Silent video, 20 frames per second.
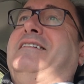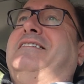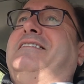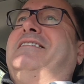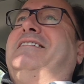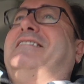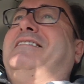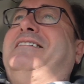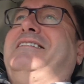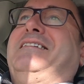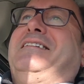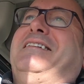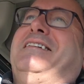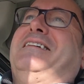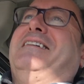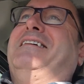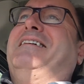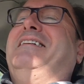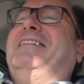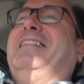
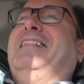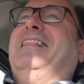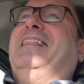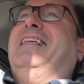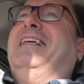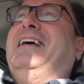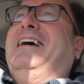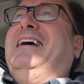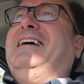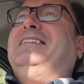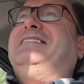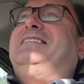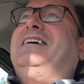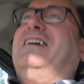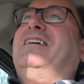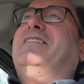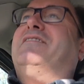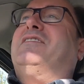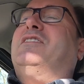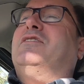and
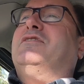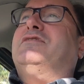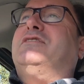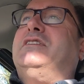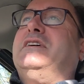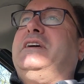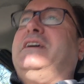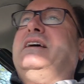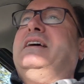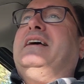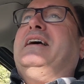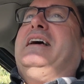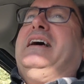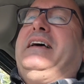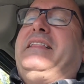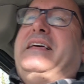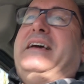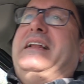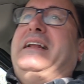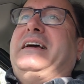so, of course, the,
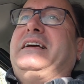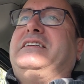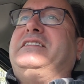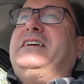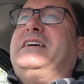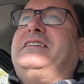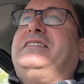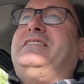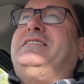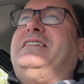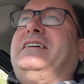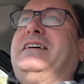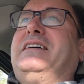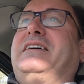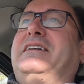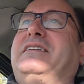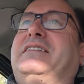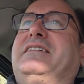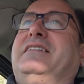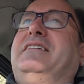the NHS
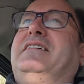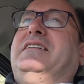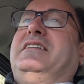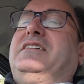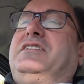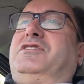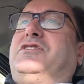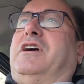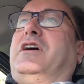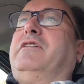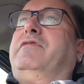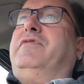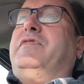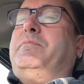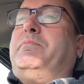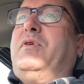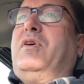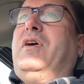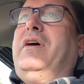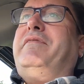uh, drove
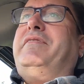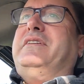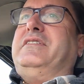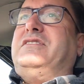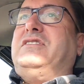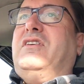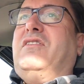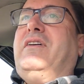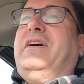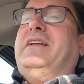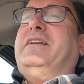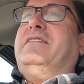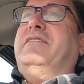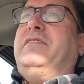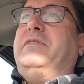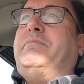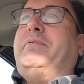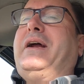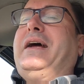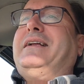the private side
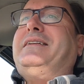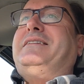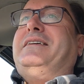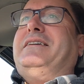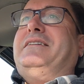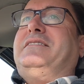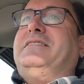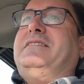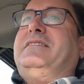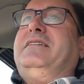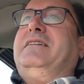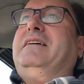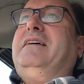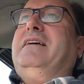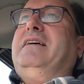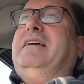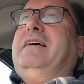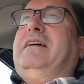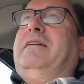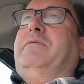of the practice
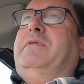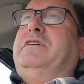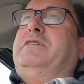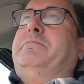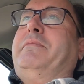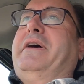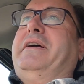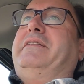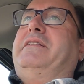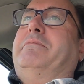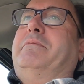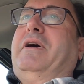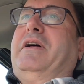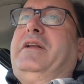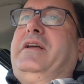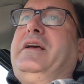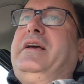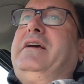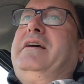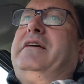which made the
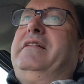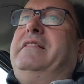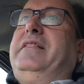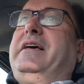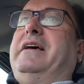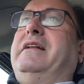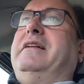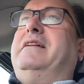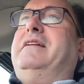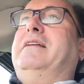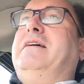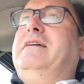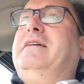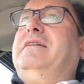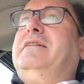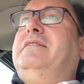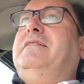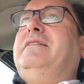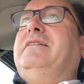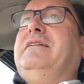money, and then
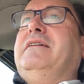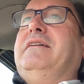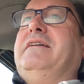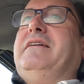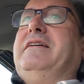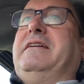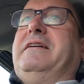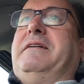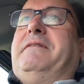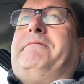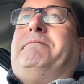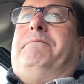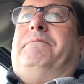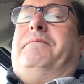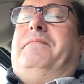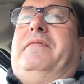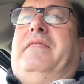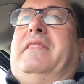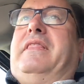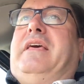uh,
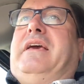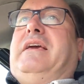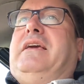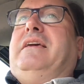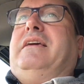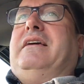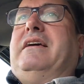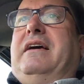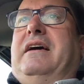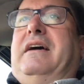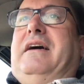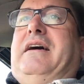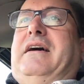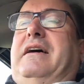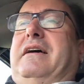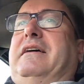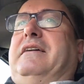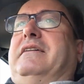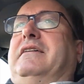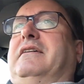the
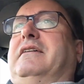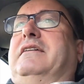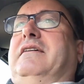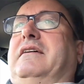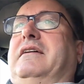uh,